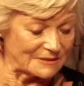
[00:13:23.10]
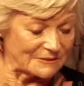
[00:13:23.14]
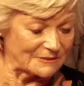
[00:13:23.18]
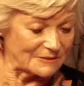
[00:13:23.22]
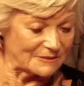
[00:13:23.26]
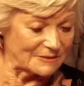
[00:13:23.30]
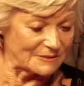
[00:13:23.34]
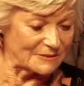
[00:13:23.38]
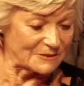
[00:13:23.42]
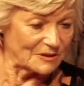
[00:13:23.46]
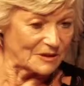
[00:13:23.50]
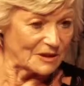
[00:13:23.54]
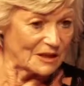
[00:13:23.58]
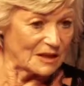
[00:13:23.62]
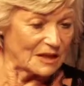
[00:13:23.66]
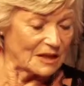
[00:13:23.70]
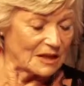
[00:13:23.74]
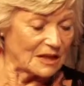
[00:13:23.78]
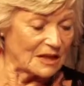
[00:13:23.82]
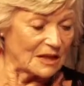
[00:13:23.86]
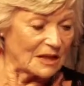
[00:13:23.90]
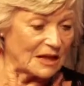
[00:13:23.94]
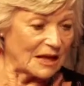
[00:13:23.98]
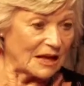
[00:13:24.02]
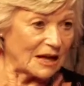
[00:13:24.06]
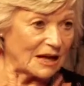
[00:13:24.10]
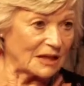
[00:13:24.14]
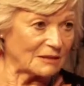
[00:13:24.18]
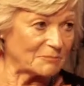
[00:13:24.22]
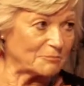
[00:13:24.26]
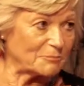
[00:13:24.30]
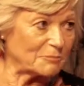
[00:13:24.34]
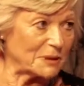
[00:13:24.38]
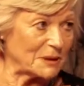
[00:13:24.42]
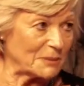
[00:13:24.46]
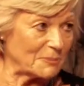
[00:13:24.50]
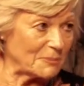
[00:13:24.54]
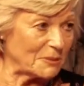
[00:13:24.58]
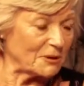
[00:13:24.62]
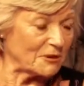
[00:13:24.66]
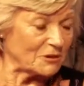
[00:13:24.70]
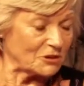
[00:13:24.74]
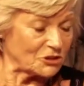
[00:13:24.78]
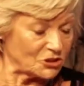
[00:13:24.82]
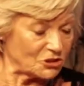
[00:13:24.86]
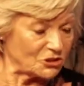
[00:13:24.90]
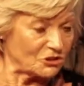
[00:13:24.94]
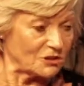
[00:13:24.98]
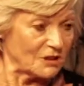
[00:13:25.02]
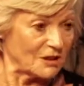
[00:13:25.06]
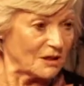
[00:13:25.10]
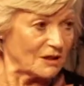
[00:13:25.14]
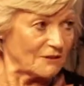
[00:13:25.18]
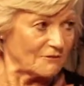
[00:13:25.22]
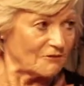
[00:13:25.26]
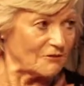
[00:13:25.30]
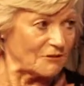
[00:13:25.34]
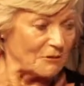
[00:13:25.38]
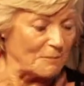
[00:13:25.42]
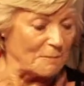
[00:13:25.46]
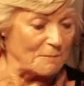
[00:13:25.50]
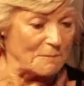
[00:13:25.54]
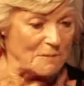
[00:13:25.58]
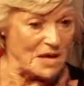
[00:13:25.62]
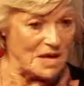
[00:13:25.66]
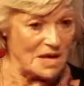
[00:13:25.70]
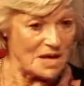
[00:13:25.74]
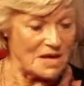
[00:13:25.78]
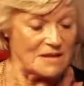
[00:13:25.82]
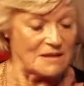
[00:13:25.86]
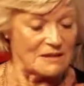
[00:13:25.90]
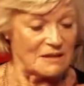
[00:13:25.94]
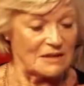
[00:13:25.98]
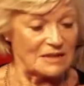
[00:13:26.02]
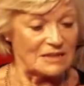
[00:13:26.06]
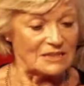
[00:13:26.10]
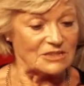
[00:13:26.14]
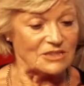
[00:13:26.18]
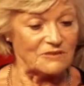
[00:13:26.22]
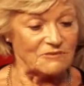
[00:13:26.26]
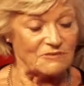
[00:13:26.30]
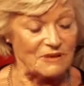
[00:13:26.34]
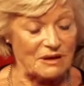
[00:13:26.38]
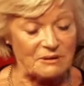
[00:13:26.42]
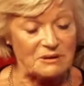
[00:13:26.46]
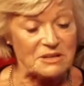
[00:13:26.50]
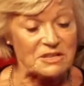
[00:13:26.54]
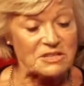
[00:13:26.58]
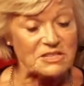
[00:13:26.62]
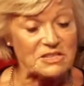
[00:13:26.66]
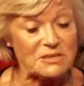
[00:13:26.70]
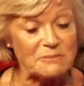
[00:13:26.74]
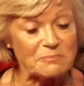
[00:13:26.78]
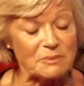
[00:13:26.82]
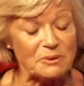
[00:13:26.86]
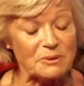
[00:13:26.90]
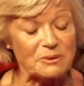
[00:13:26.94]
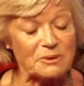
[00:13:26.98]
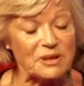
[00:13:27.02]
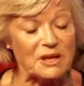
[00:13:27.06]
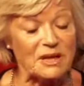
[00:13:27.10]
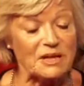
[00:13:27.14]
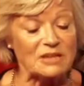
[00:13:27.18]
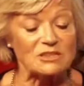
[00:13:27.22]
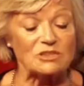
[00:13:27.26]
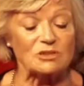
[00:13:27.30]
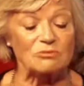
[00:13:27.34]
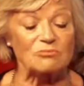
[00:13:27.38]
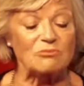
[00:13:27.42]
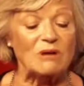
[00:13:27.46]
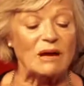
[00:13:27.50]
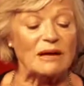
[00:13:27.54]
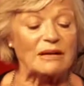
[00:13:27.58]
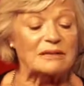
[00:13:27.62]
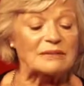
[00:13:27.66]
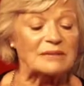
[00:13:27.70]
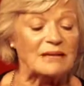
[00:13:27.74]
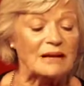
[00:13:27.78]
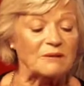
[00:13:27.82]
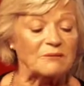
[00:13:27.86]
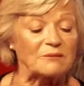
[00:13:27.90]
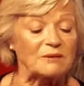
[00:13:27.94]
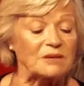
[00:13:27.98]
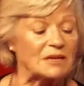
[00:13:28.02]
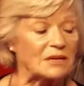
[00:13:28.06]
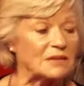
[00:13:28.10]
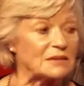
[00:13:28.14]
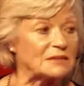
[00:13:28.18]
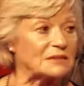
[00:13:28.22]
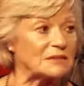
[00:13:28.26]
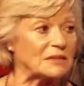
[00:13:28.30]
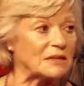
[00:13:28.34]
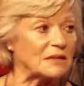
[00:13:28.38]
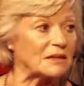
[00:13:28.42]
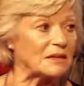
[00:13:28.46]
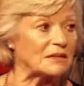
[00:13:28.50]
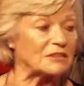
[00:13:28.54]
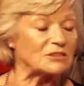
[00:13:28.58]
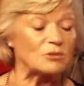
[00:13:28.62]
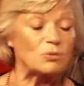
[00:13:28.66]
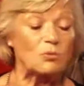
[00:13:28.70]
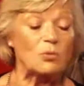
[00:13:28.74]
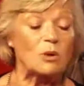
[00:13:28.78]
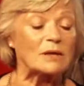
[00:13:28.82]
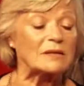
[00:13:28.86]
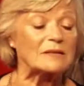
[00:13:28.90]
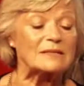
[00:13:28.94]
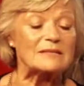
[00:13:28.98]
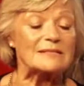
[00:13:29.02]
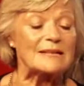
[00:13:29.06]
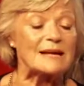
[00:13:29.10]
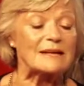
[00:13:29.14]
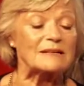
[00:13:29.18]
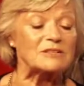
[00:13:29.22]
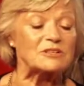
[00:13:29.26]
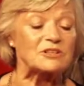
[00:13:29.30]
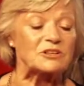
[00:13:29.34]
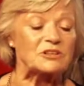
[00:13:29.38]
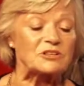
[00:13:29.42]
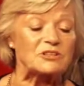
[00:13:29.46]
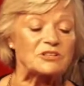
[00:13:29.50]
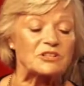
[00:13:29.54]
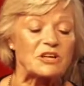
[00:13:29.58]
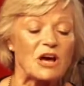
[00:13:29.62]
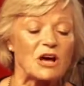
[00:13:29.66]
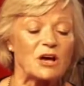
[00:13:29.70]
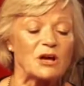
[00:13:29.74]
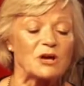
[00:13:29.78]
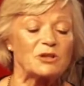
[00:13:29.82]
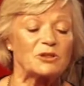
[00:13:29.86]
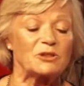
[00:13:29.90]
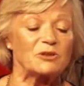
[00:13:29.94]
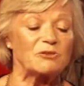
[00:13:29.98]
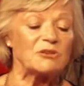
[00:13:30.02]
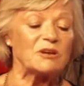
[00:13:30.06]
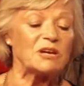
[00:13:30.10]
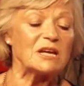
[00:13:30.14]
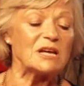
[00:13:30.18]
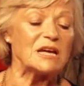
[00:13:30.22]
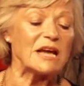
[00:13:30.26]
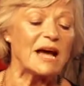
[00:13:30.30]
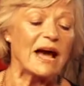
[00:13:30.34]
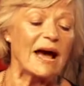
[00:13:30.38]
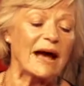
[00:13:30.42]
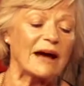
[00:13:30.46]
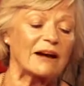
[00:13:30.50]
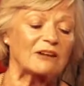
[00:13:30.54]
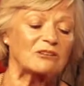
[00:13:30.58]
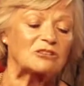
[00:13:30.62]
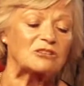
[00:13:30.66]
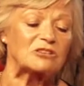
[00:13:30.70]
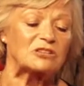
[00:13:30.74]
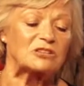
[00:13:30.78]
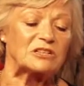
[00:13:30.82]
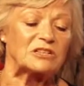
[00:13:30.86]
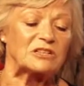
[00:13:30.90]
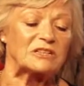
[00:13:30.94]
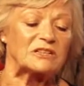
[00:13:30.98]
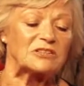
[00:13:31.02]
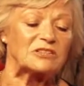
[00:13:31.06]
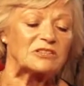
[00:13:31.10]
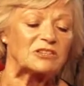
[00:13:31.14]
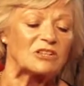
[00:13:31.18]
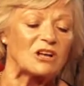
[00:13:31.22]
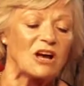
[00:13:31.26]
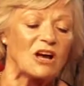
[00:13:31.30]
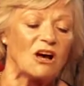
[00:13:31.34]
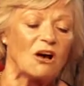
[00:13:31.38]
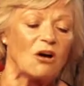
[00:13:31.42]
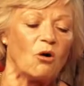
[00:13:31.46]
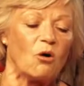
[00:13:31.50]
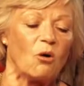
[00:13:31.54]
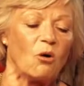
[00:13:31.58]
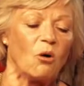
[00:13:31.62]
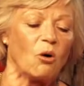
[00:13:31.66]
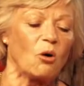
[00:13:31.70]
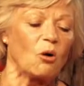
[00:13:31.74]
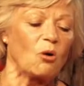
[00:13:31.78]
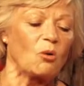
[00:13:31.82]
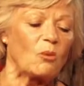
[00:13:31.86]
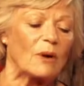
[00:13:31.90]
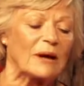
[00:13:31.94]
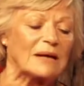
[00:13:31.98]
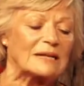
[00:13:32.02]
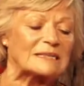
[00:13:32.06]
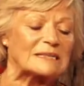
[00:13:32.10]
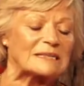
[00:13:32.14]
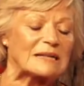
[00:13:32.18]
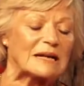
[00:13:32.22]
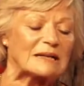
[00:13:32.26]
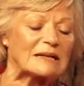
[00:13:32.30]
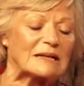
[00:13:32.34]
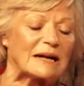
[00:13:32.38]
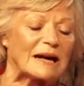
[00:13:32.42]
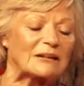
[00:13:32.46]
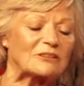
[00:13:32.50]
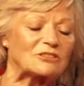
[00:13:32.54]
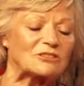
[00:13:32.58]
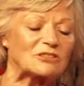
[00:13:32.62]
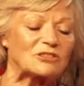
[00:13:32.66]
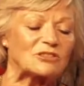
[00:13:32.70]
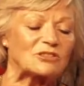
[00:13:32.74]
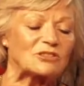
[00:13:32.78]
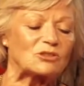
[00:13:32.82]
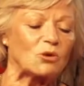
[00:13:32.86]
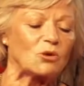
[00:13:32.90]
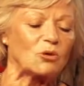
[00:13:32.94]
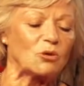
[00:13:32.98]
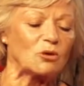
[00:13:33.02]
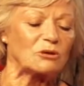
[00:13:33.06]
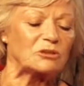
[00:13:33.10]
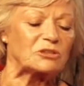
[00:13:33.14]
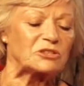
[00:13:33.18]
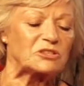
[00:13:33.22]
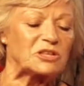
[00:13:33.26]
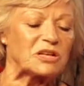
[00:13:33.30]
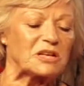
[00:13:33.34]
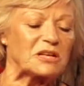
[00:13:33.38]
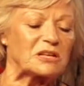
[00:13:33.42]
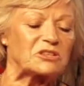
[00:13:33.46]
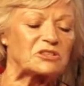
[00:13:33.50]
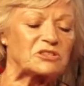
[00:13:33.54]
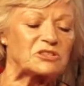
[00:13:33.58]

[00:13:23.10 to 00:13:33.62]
still be very expensive. And people should learn from me that it's a very simple thing to write down the idea. It's one sentence. Three yes. actresses, all West End actresses, all singers,